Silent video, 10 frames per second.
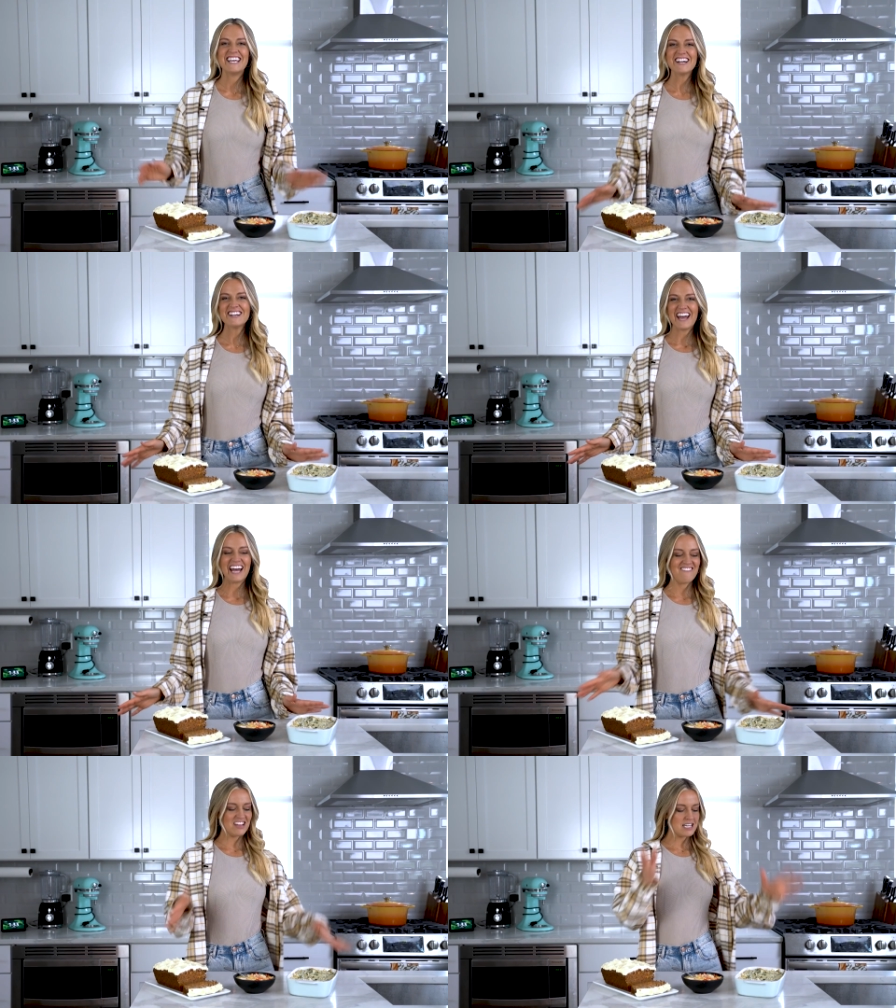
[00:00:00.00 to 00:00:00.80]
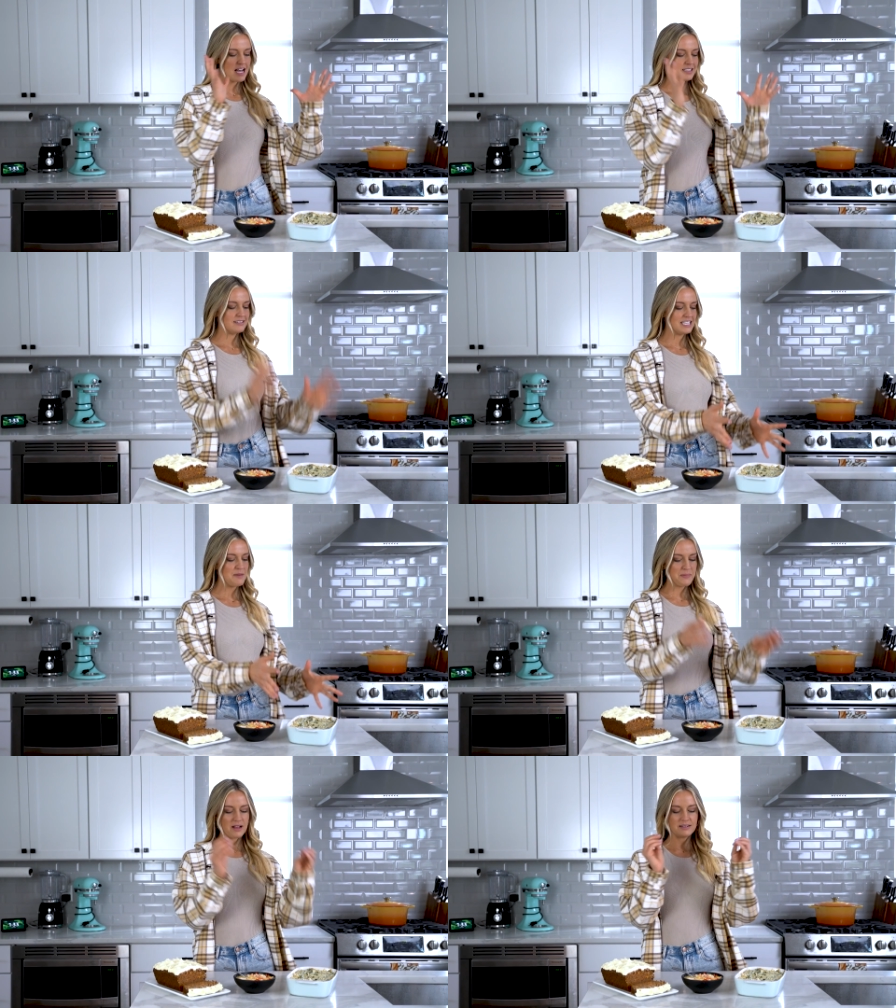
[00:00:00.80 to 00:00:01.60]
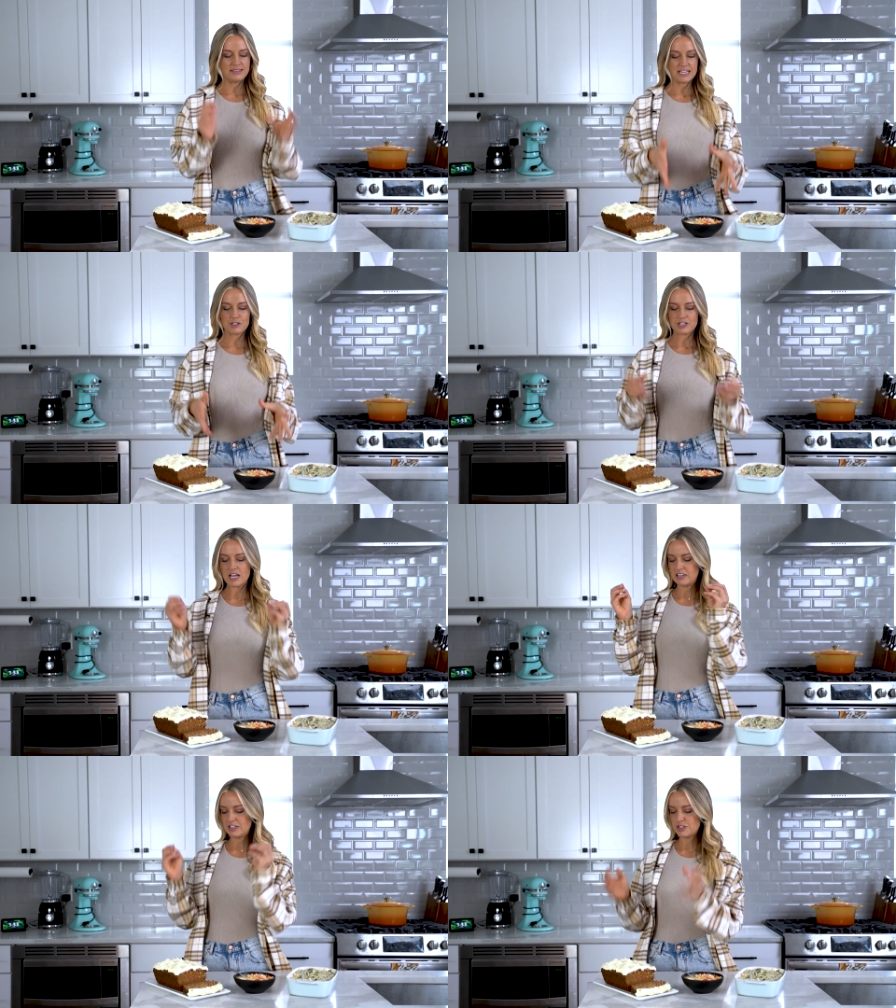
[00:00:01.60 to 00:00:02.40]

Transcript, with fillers: There you have it, a dip, a dish, and a